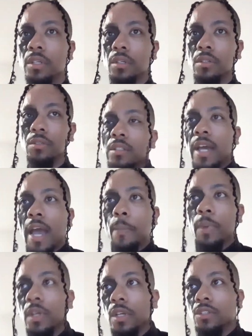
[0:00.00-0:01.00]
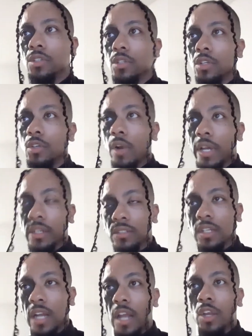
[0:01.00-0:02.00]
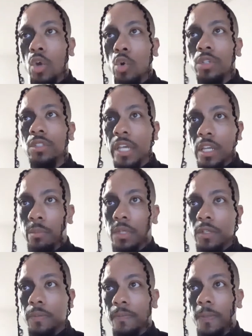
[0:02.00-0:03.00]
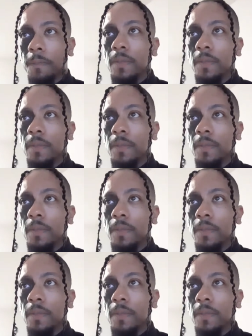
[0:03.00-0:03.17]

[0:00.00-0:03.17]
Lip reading: is tapping into the greatness that I know is in me